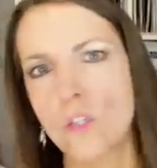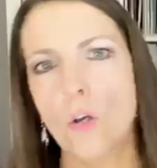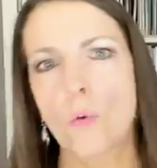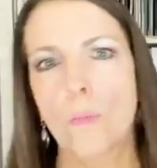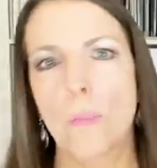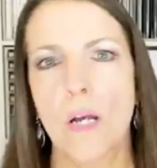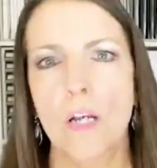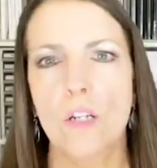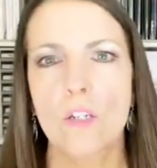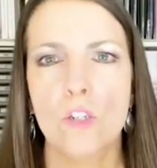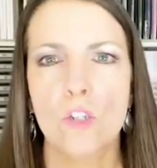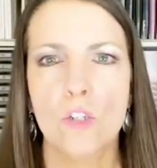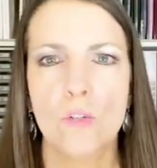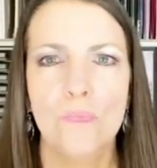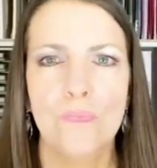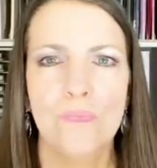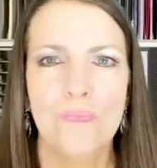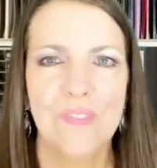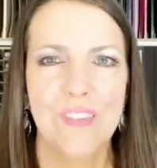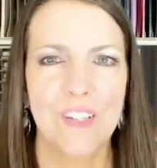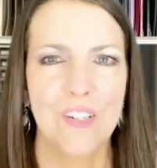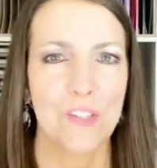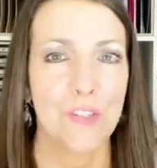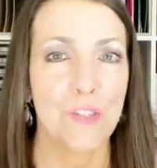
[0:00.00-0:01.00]
so much.
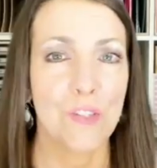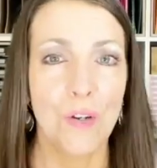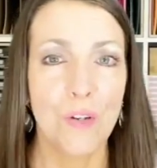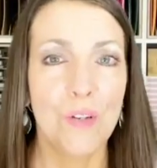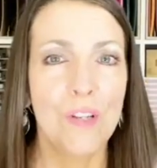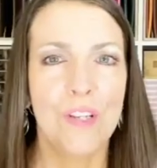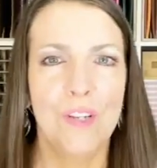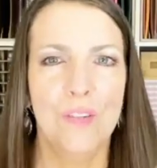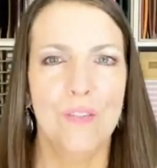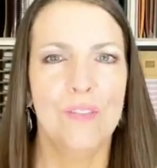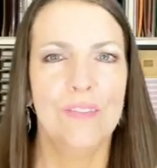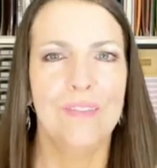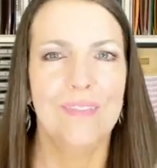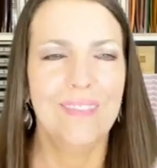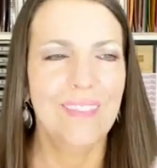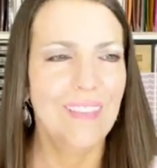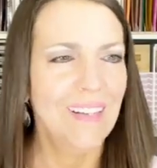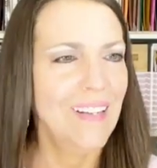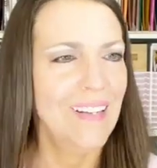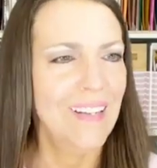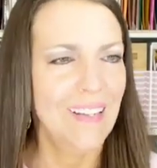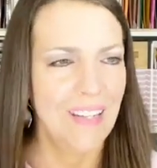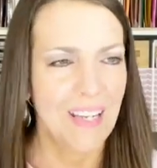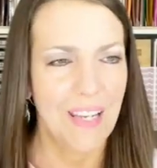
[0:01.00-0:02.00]
They're so cute,
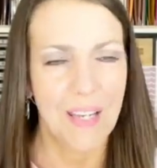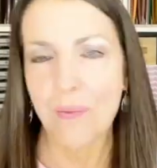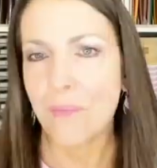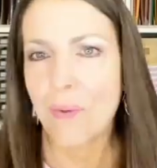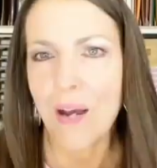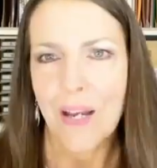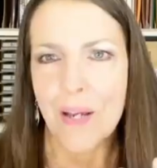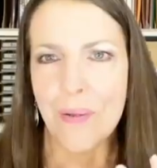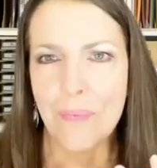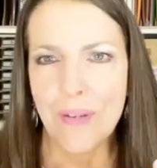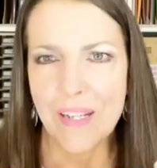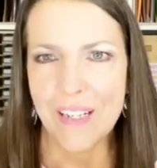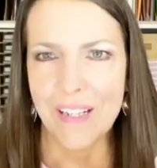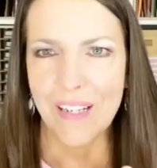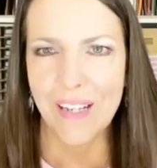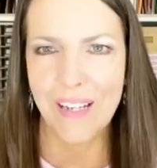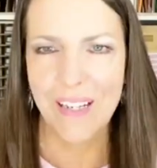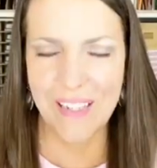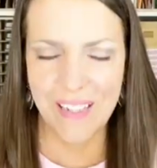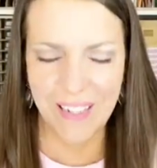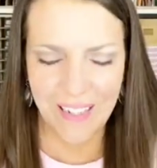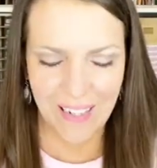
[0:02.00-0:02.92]
in my opinion.